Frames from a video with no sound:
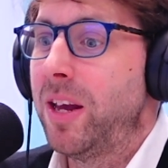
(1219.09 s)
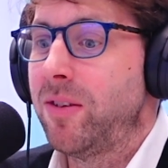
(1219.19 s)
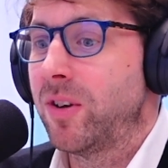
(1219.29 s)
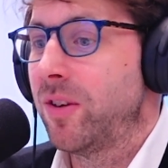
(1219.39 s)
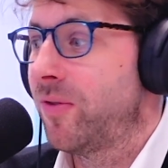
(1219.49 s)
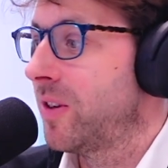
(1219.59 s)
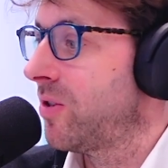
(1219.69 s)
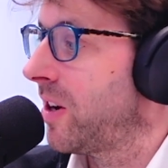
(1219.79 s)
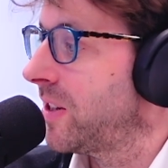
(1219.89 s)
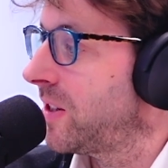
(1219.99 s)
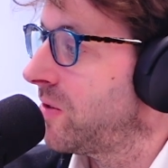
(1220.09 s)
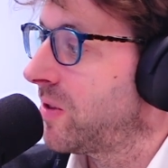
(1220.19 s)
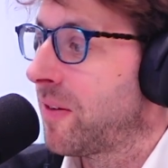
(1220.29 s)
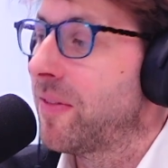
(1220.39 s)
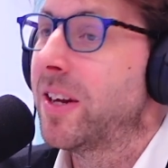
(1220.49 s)
even if you're trying to do
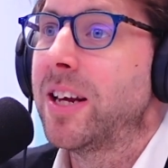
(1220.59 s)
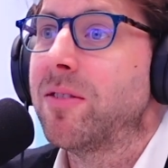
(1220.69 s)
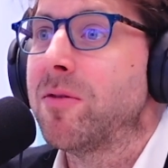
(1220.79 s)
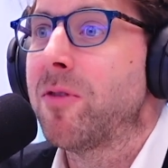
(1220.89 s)
something even